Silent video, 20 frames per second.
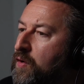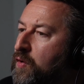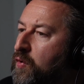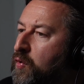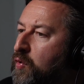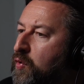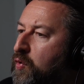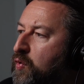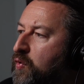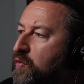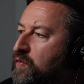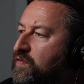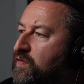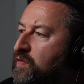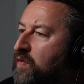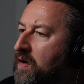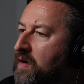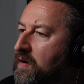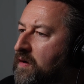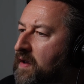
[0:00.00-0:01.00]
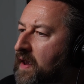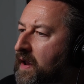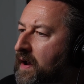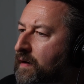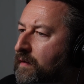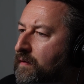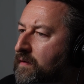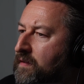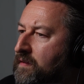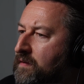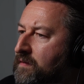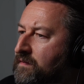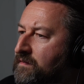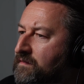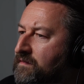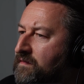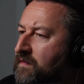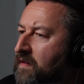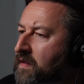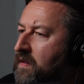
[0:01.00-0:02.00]
or do
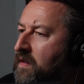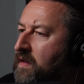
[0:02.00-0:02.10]
Hungarians'